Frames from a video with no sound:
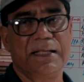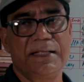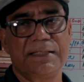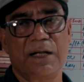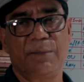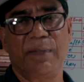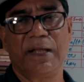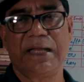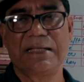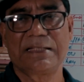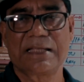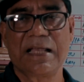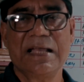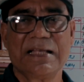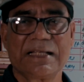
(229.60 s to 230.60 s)
s and make
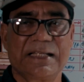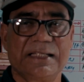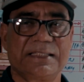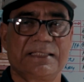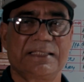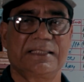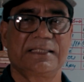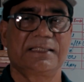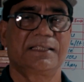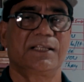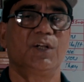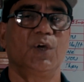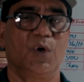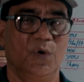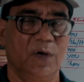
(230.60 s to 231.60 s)
it kiss,
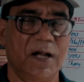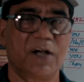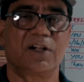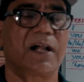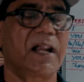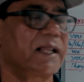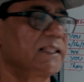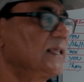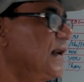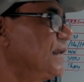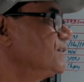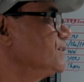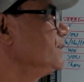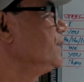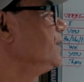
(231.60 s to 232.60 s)
no, not like that.